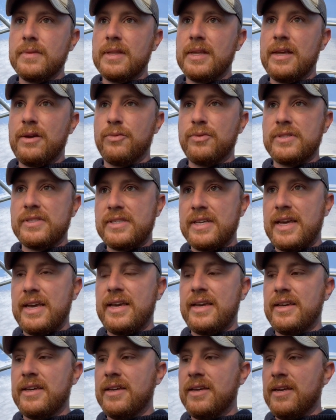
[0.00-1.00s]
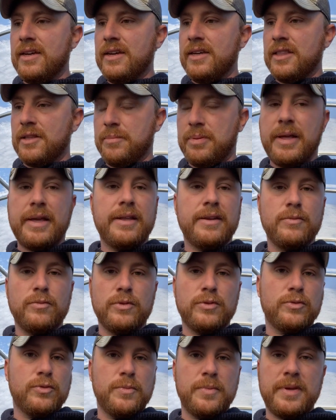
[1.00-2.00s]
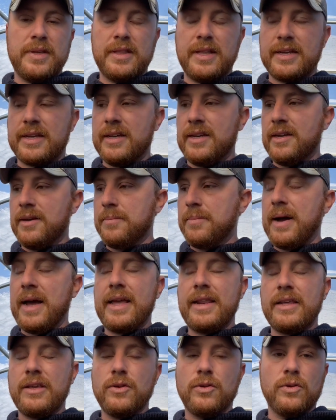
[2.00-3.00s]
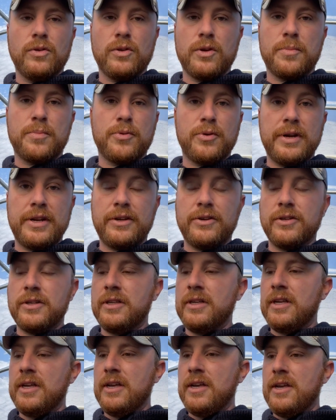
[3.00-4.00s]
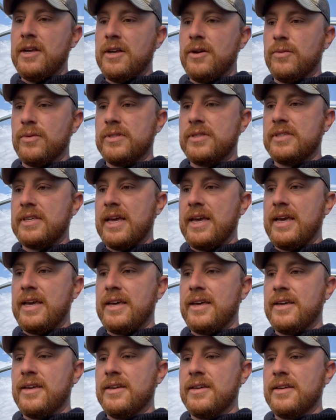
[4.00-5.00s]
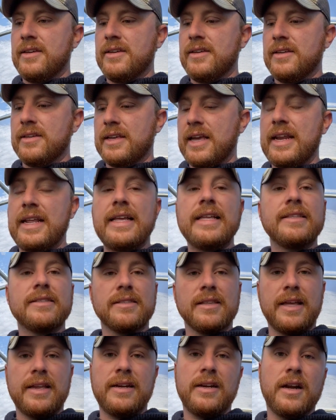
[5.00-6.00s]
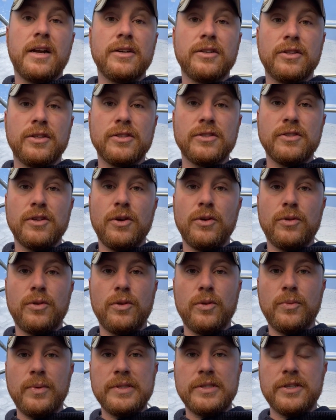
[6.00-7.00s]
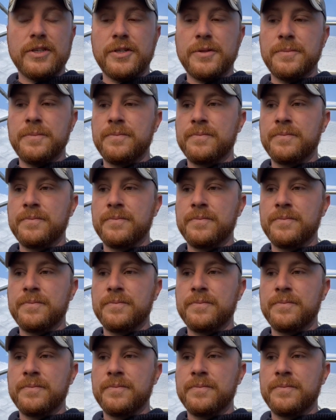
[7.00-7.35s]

It would stay, the plant, which would be like a biennial or perennial, would stay kind of insulated under the snow through the winter,